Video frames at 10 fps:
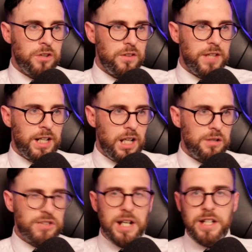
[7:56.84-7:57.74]
we've got Nicolò
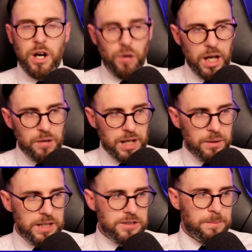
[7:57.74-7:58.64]
Zaniolo. Now,
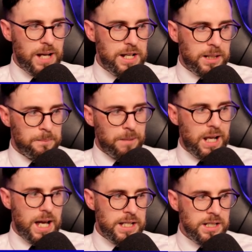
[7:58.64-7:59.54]
he's a player that can
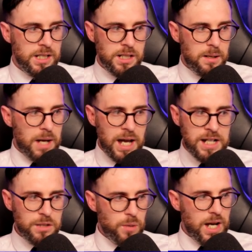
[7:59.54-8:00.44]
play
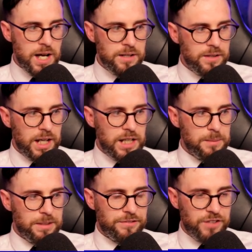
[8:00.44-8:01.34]
anywhere in the
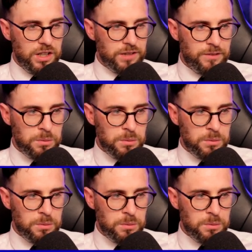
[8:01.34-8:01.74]
midfield, if